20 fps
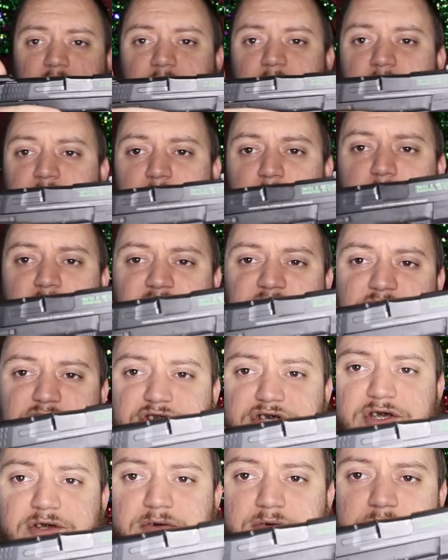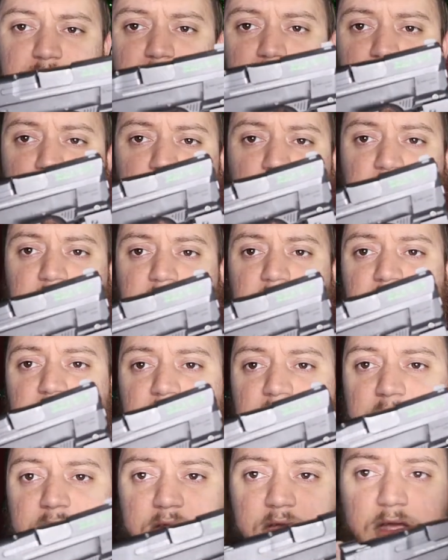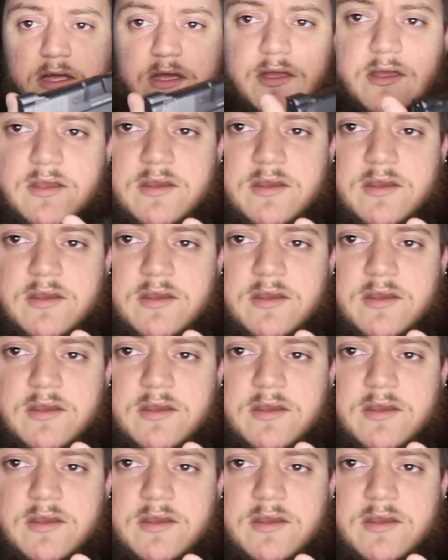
Smith & Wesson shield with the